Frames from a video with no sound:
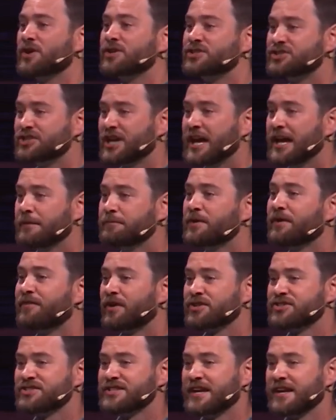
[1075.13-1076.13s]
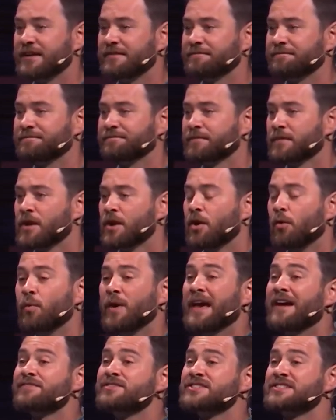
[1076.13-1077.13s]
ashamed of our sin.
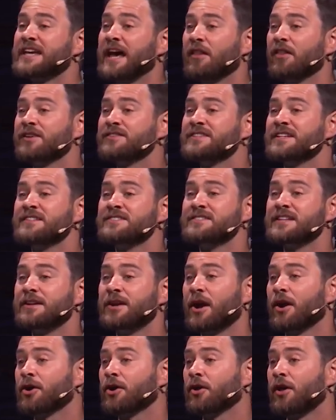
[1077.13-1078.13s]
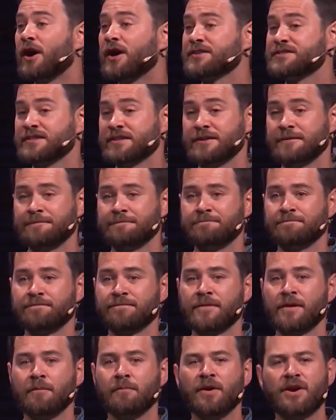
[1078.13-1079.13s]
We have skeletons in our closet
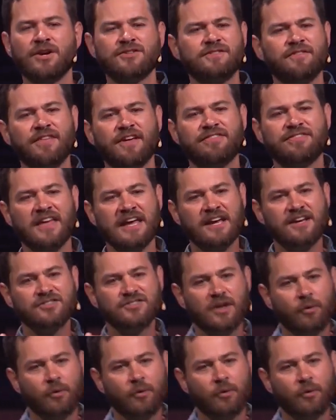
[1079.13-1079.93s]
because of the things